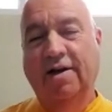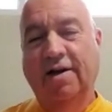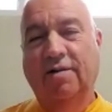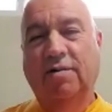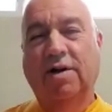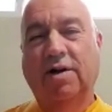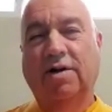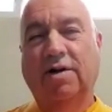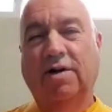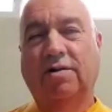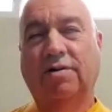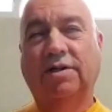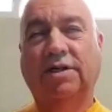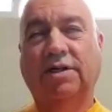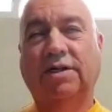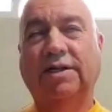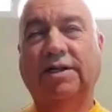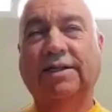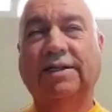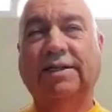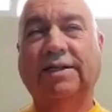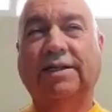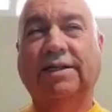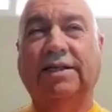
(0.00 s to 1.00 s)
Well,
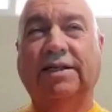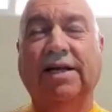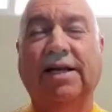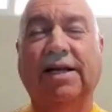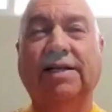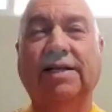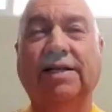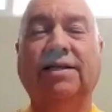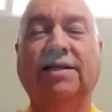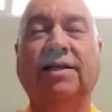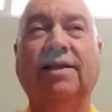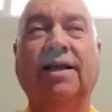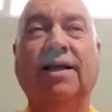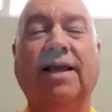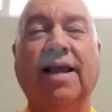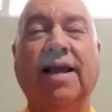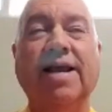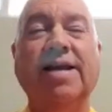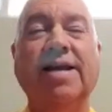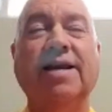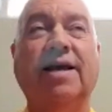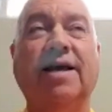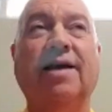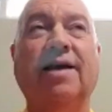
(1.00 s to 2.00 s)
Krishna states in the
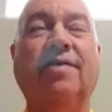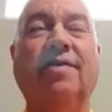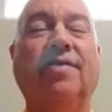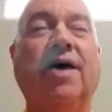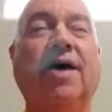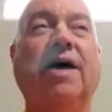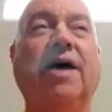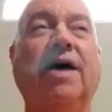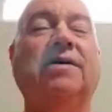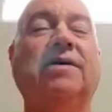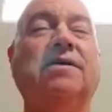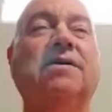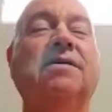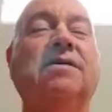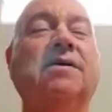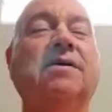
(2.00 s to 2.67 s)
Gita that